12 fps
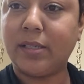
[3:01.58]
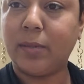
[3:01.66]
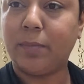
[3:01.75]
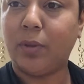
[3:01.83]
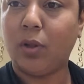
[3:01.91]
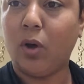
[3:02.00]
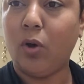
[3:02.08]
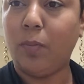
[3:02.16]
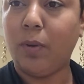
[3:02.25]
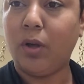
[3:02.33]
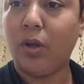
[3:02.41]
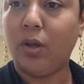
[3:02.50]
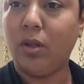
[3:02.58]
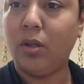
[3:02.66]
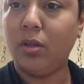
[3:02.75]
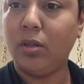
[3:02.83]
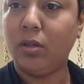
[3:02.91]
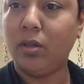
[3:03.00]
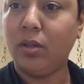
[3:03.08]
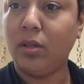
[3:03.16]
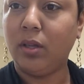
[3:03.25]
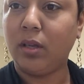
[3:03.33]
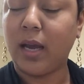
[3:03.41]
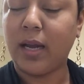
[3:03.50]
simple opal,
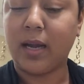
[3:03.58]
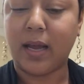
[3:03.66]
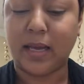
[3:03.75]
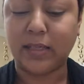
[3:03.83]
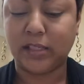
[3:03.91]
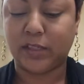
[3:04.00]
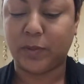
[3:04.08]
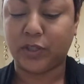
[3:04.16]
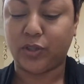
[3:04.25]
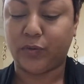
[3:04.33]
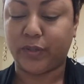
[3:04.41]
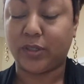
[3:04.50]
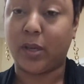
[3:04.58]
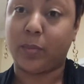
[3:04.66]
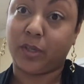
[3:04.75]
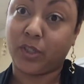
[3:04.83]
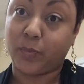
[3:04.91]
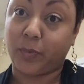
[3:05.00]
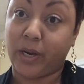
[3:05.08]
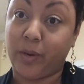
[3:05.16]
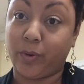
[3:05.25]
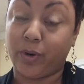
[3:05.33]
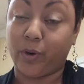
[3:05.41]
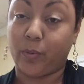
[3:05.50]
kind of nice, especially for summer and spring
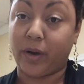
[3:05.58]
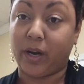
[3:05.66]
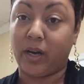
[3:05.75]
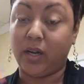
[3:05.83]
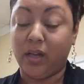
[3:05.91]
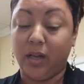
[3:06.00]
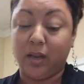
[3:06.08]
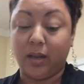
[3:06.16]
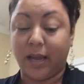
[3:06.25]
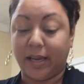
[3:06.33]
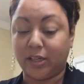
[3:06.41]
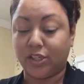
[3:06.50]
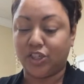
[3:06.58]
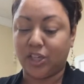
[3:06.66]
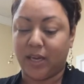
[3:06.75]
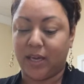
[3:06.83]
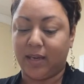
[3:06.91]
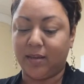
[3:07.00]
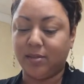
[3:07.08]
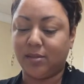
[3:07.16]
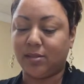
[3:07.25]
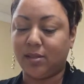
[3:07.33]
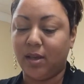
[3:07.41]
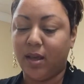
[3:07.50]
where you're wearing lighter
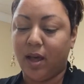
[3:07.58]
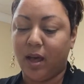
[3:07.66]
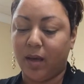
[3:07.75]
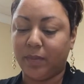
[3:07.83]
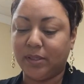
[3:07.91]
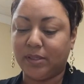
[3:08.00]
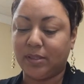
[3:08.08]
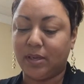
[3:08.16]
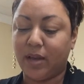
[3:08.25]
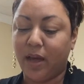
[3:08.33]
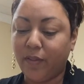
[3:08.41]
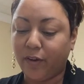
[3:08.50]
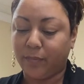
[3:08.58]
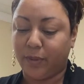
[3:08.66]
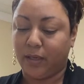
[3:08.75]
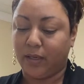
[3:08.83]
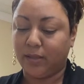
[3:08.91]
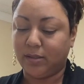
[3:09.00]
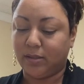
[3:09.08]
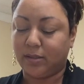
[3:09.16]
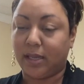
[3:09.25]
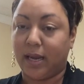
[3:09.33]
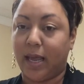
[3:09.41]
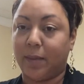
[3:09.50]
shades. This is another piece
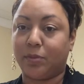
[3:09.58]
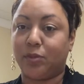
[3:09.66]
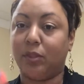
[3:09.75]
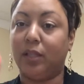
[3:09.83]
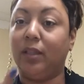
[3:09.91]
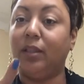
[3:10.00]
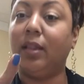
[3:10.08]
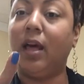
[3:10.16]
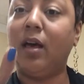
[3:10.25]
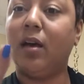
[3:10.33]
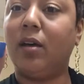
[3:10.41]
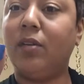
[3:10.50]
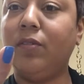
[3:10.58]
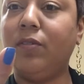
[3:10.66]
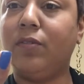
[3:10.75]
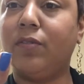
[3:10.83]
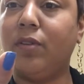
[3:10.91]
that I absolutely love.